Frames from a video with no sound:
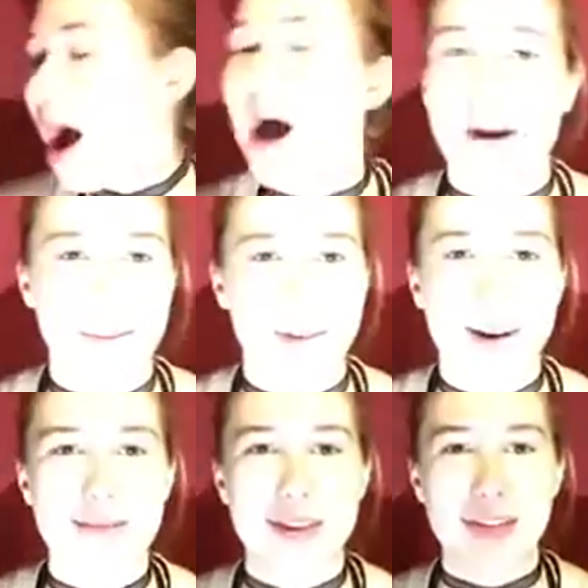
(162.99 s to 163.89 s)

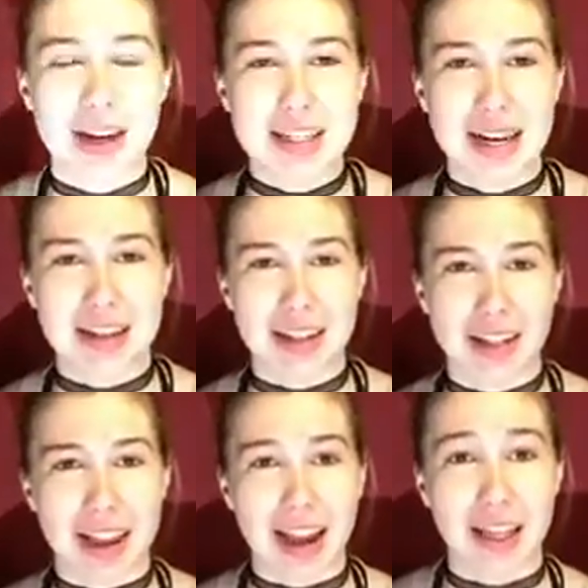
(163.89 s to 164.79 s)
But if you guys cannot
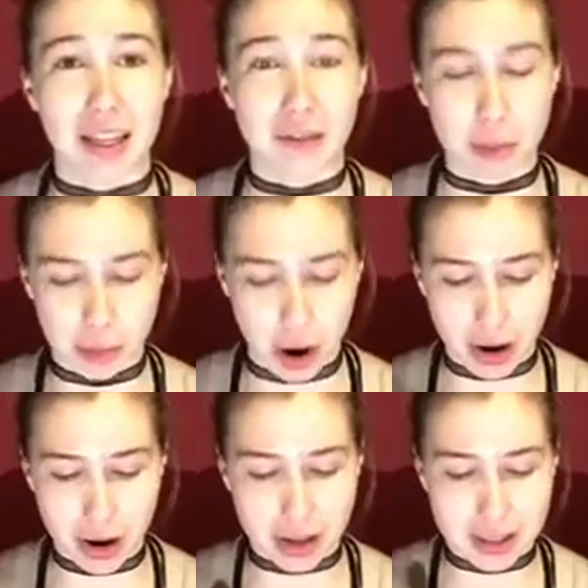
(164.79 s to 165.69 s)
tell, like, I love the
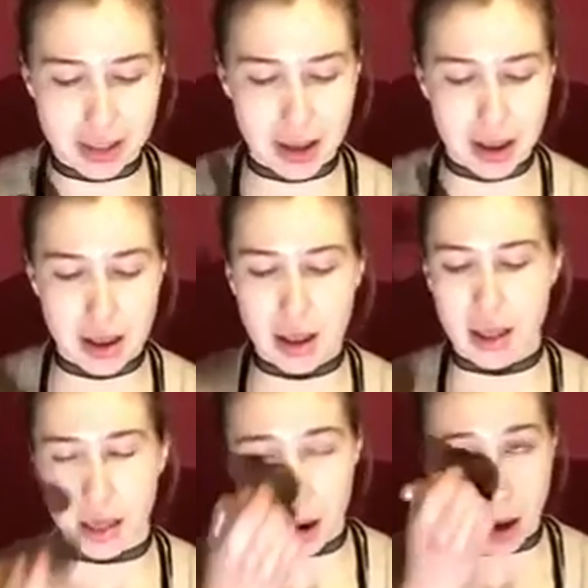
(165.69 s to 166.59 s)
products
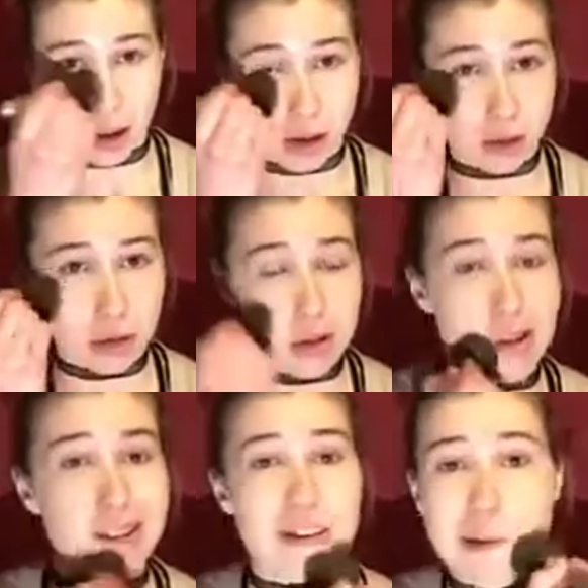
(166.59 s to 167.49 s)
that I use,
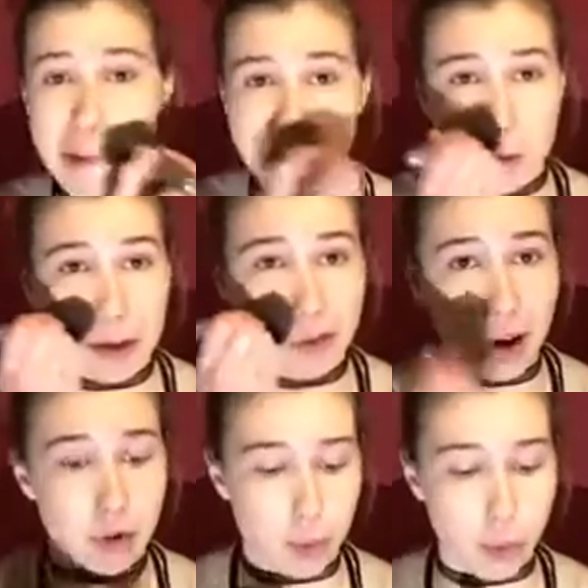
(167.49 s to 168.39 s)
so like once I
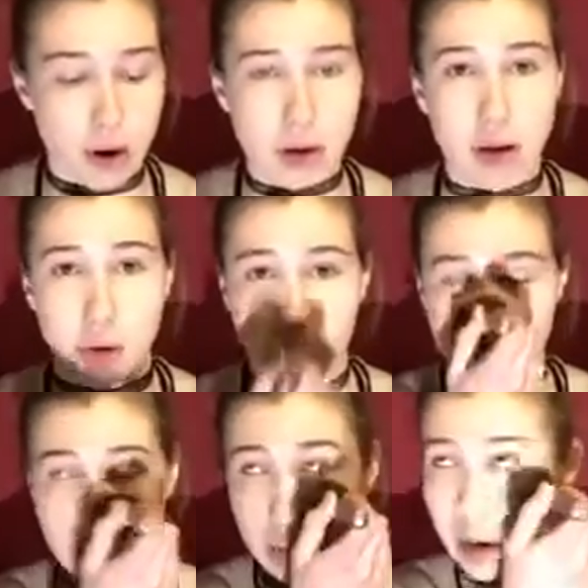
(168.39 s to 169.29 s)
found one good
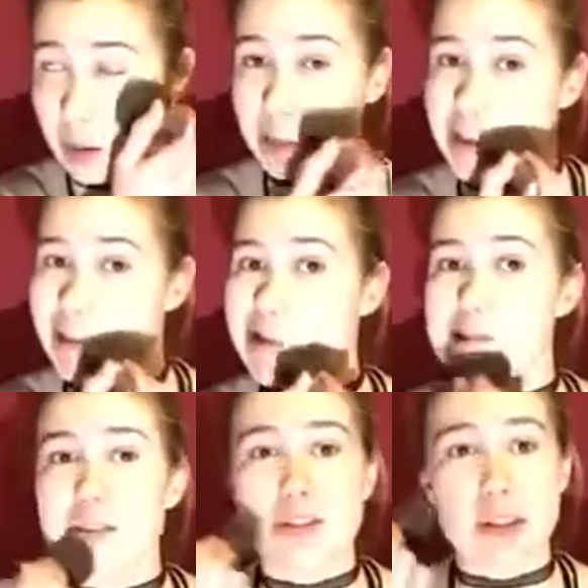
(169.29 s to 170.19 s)
one, then I pretty much just